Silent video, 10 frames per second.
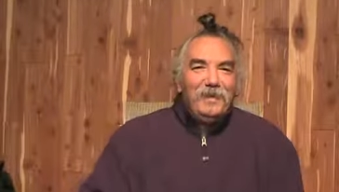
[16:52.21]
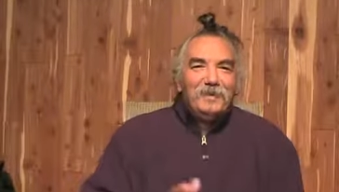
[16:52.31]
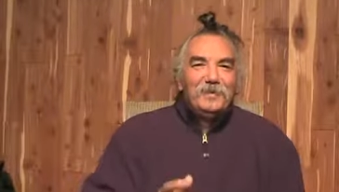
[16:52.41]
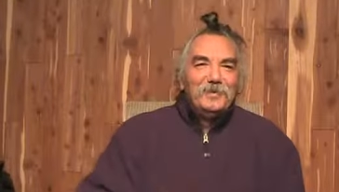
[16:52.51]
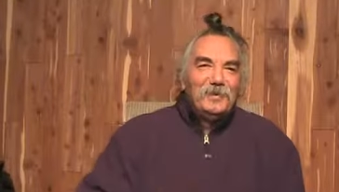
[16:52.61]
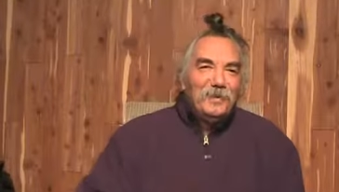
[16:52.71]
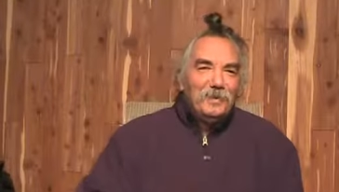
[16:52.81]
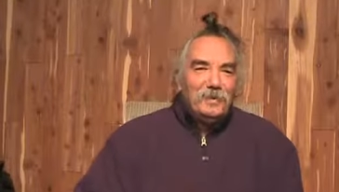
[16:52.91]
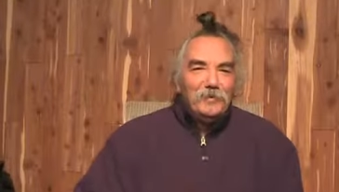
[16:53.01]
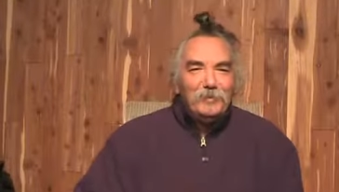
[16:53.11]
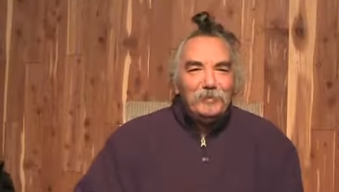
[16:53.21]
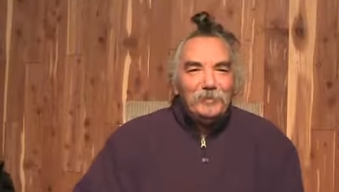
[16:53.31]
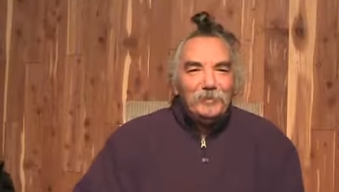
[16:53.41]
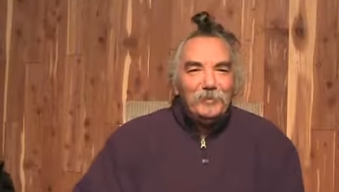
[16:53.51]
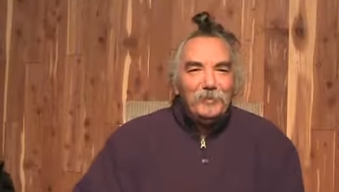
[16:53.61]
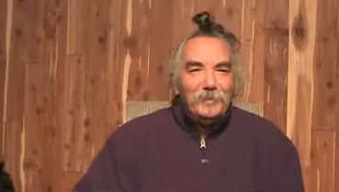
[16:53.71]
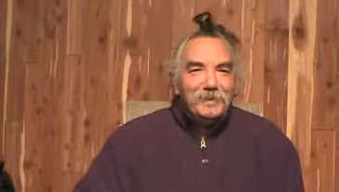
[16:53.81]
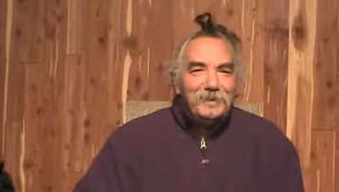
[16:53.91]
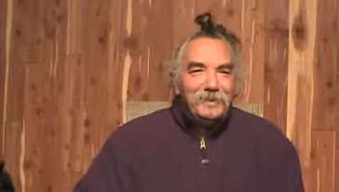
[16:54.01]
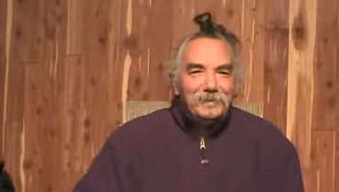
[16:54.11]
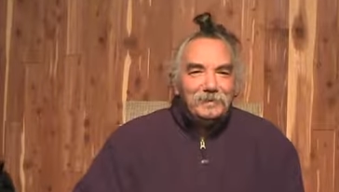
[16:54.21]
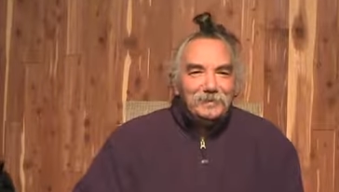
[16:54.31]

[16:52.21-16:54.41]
Just think how life would be if you weren't there.